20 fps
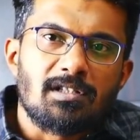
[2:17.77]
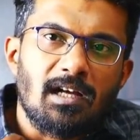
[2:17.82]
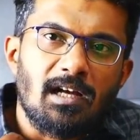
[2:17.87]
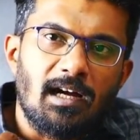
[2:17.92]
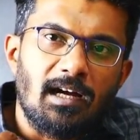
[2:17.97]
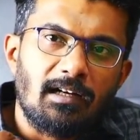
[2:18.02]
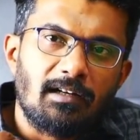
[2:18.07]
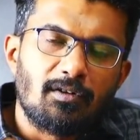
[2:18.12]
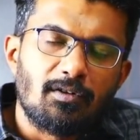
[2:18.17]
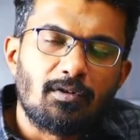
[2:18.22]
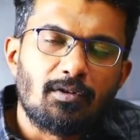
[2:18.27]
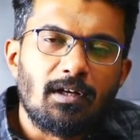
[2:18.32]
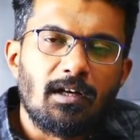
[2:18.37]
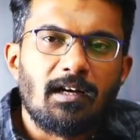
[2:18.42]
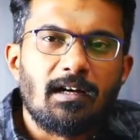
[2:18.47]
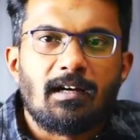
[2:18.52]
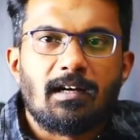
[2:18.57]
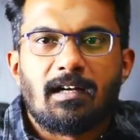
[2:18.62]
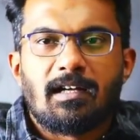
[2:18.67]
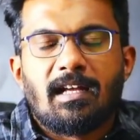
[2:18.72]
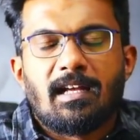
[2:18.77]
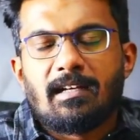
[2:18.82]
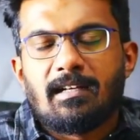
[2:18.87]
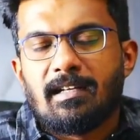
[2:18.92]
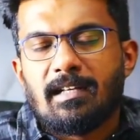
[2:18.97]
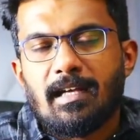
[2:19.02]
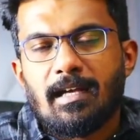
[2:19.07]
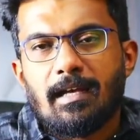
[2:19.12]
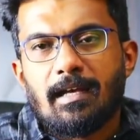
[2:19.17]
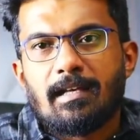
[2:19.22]
and
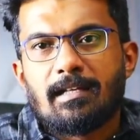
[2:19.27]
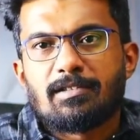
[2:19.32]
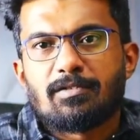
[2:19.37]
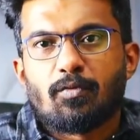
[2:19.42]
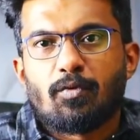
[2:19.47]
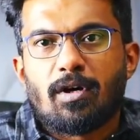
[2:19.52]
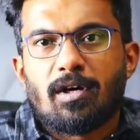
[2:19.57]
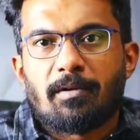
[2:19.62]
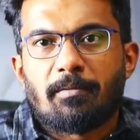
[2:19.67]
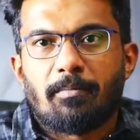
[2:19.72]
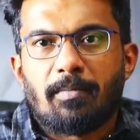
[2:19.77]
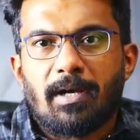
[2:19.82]
DIIs were